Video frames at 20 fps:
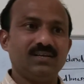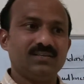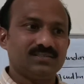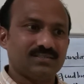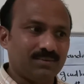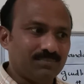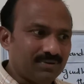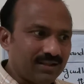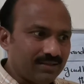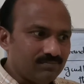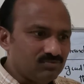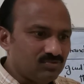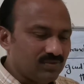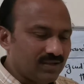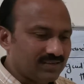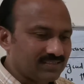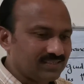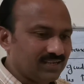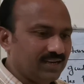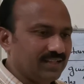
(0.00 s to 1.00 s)
Sometimes we
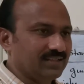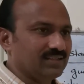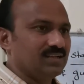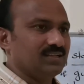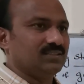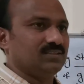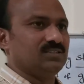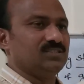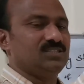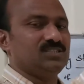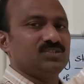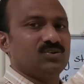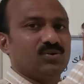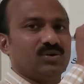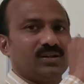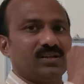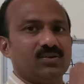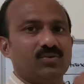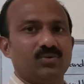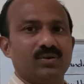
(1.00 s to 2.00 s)
are saying this is
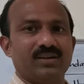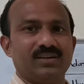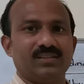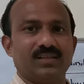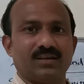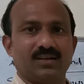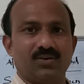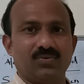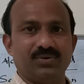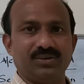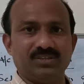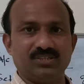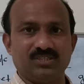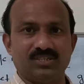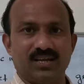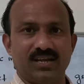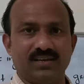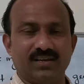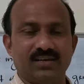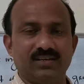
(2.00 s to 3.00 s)
not included in the accounting
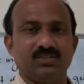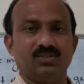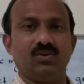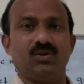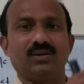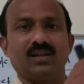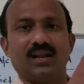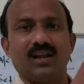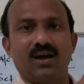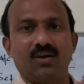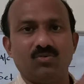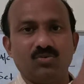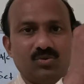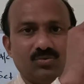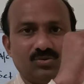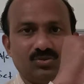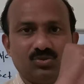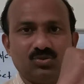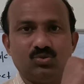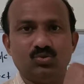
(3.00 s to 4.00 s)
standard. Not
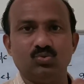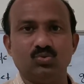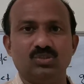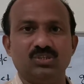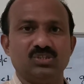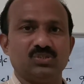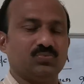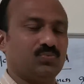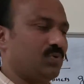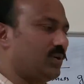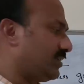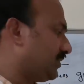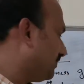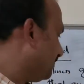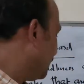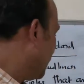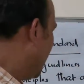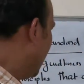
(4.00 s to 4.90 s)
allowed to do this one.